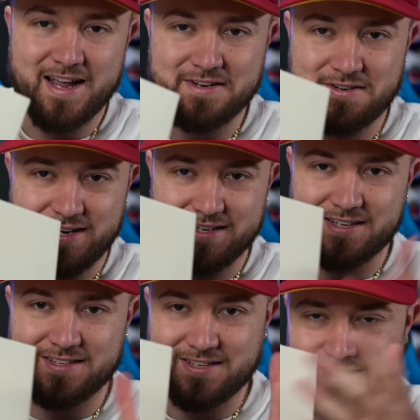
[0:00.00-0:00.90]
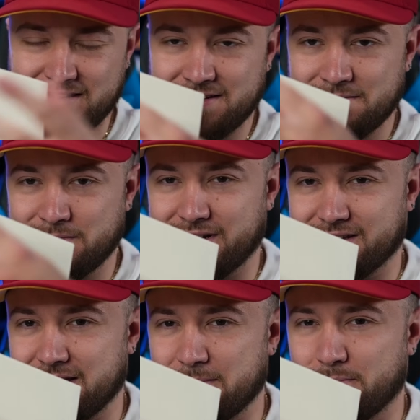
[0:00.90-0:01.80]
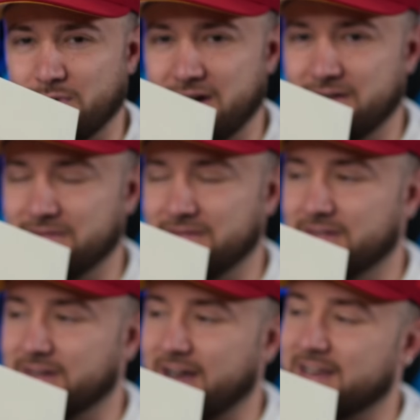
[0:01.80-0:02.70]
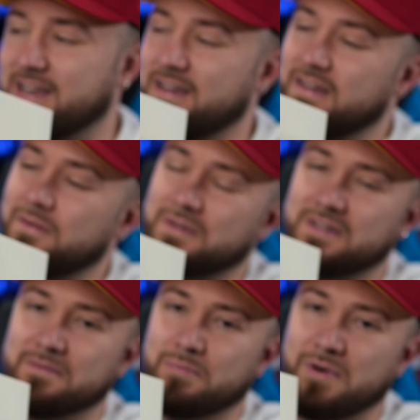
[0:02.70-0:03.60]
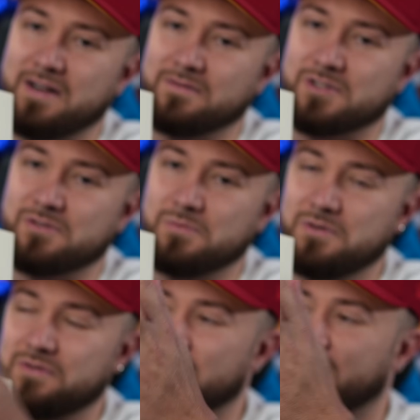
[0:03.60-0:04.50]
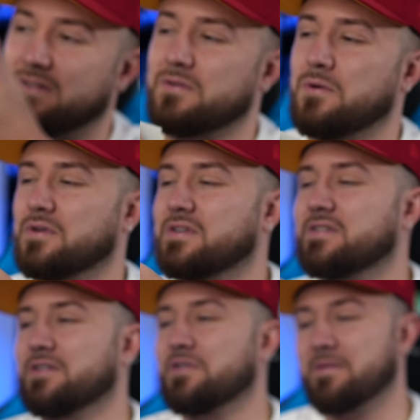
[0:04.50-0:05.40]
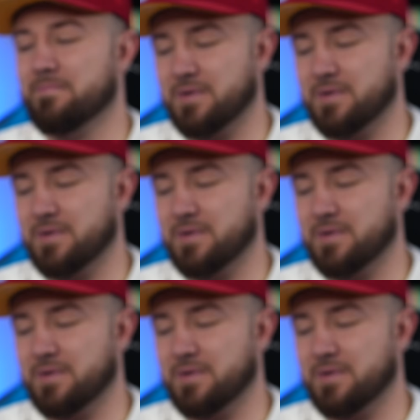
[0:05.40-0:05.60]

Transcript: As you guys can see, we got that brown Nike with the brown swoosh, and of course the cream